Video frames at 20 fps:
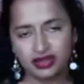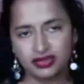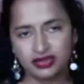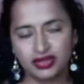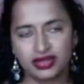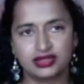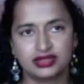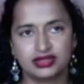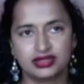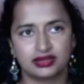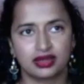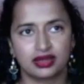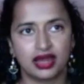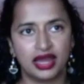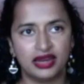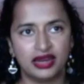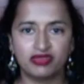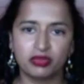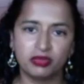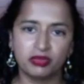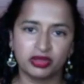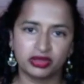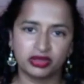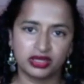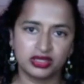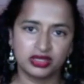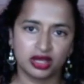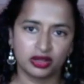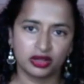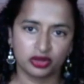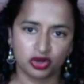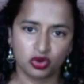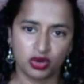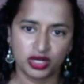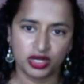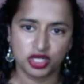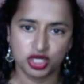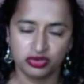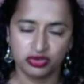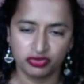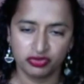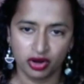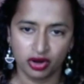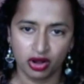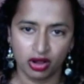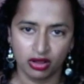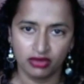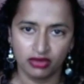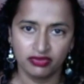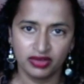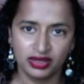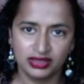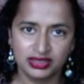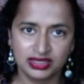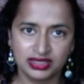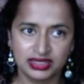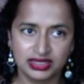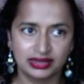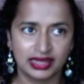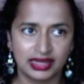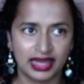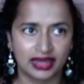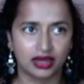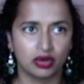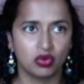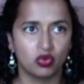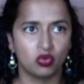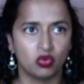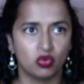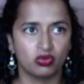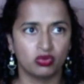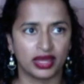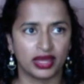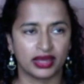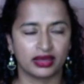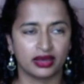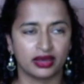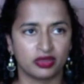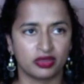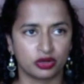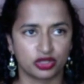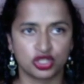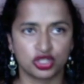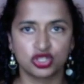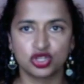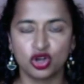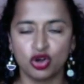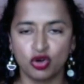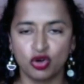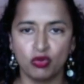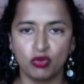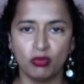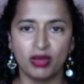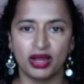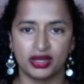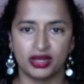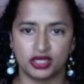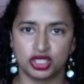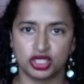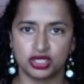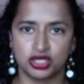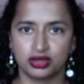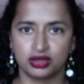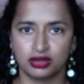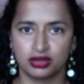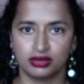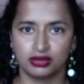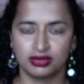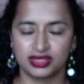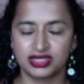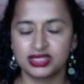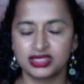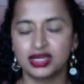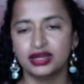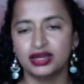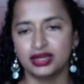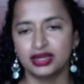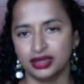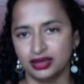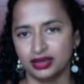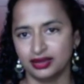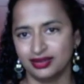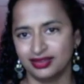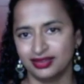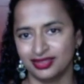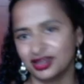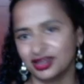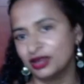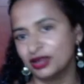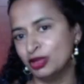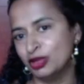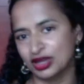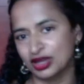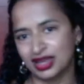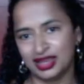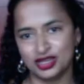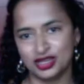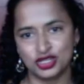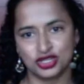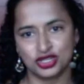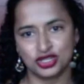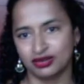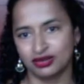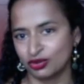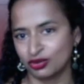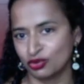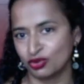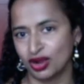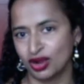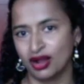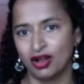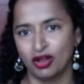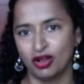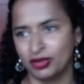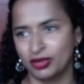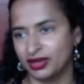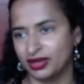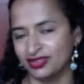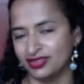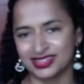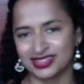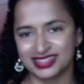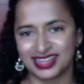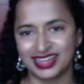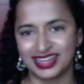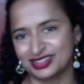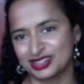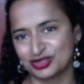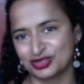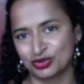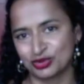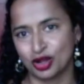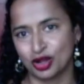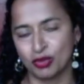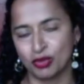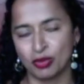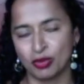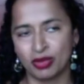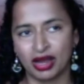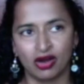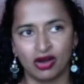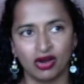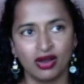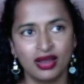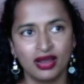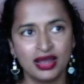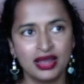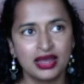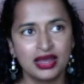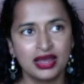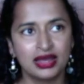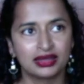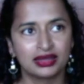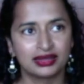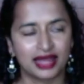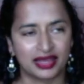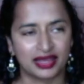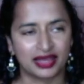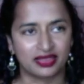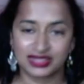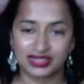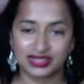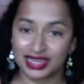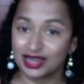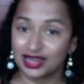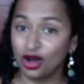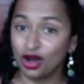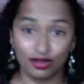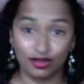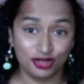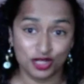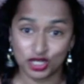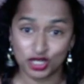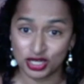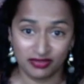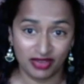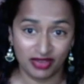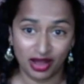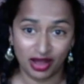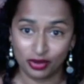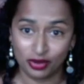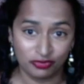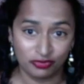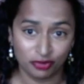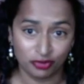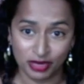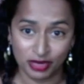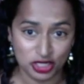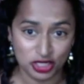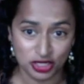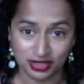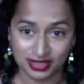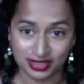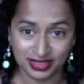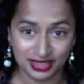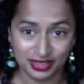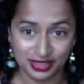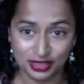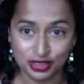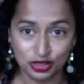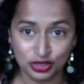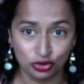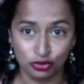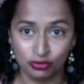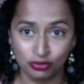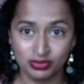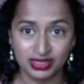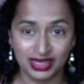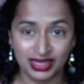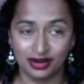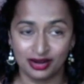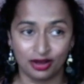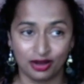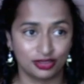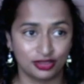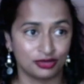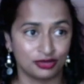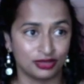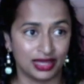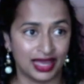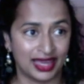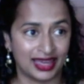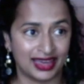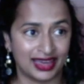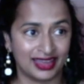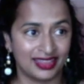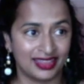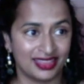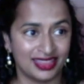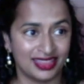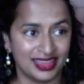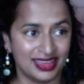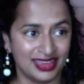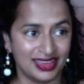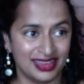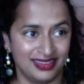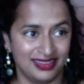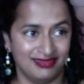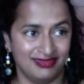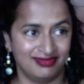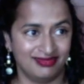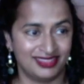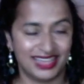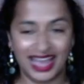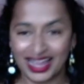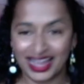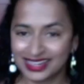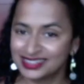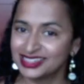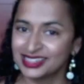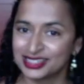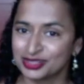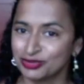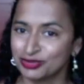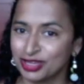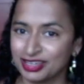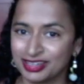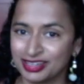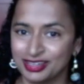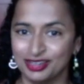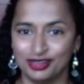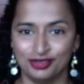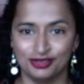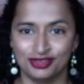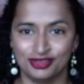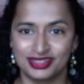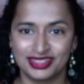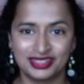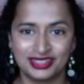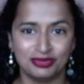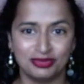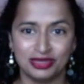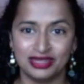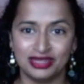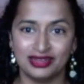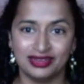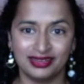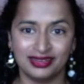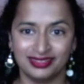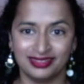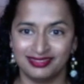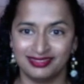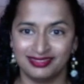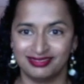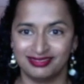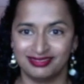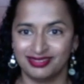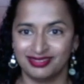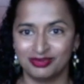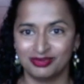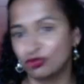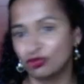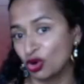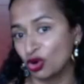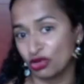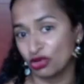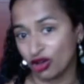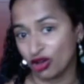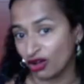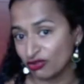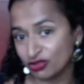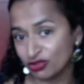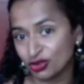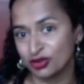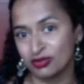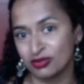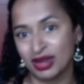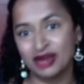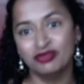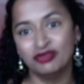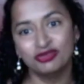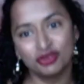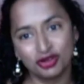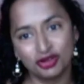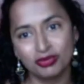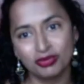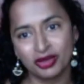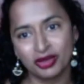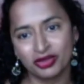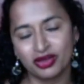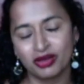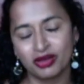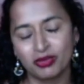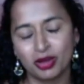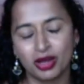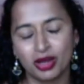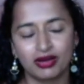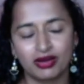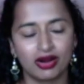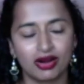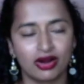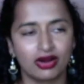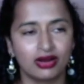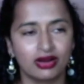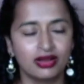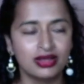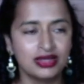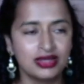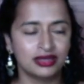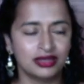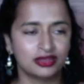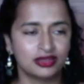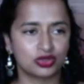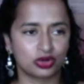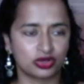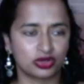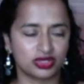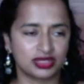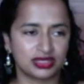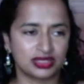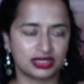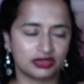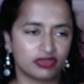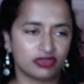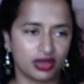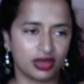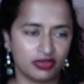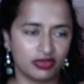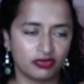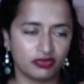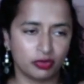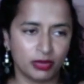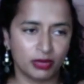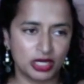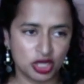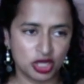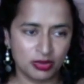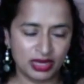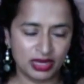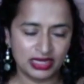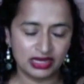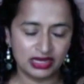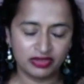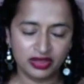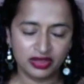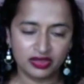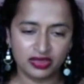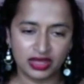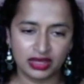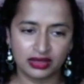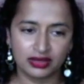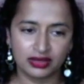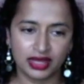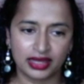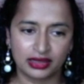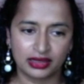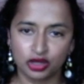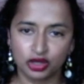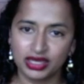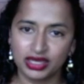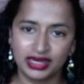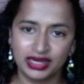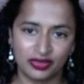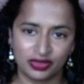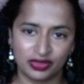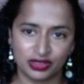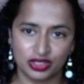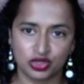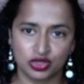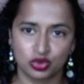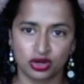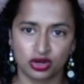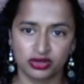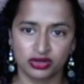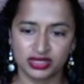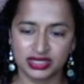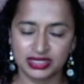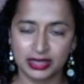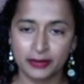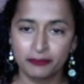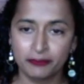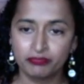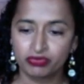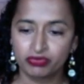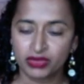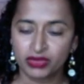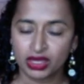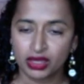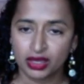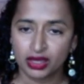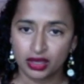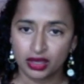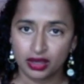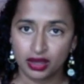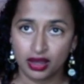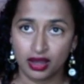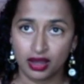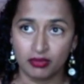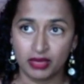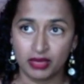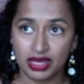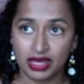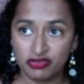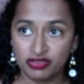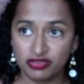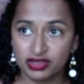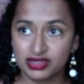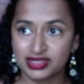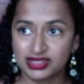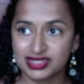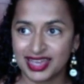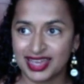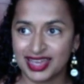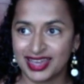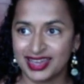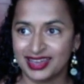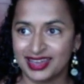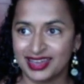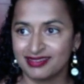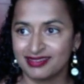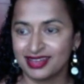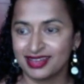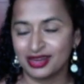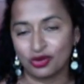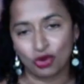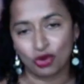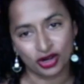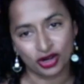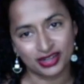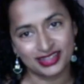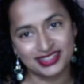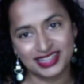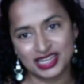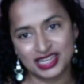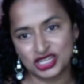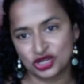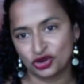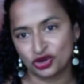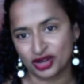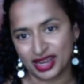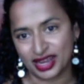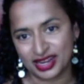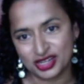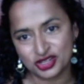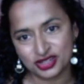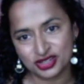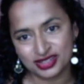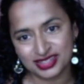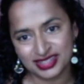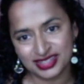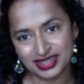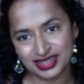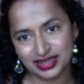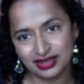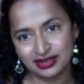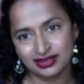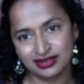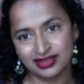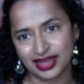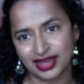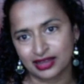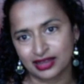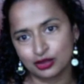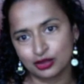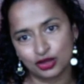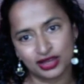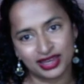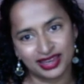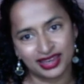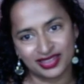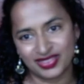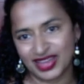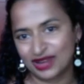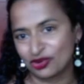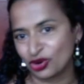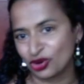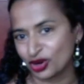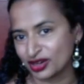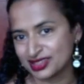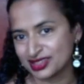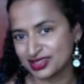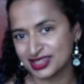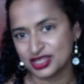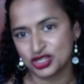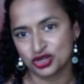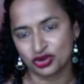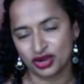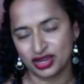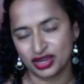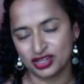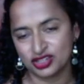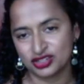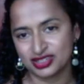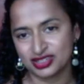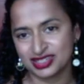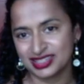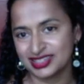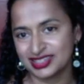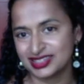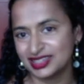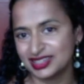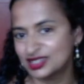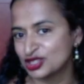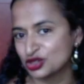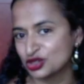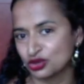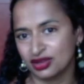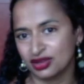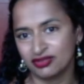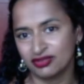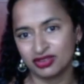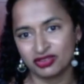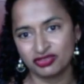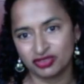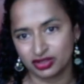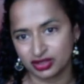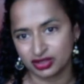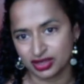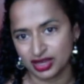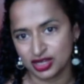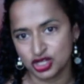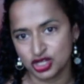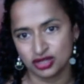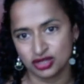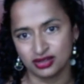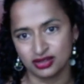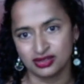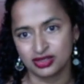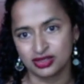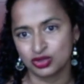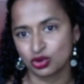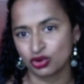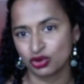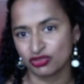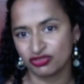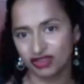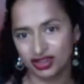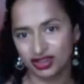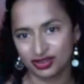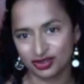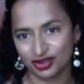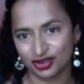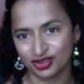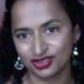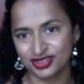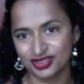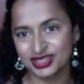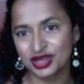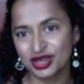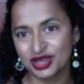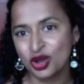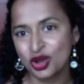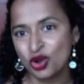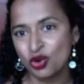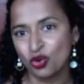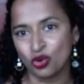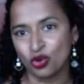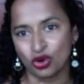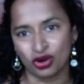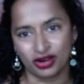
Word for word: that's kind of the million dollar question for all of us. Like, like there's so much study in the communication realm and in the science realm about like the psychology of how information is consumed and also like the tactics we can use to be more thoughtful and mindful about about our sources of, of information. I mean, I definitely think like looking at the source, um, if it's a an organization or an agency, like looking at that organization or agency's history of affiliations or funders or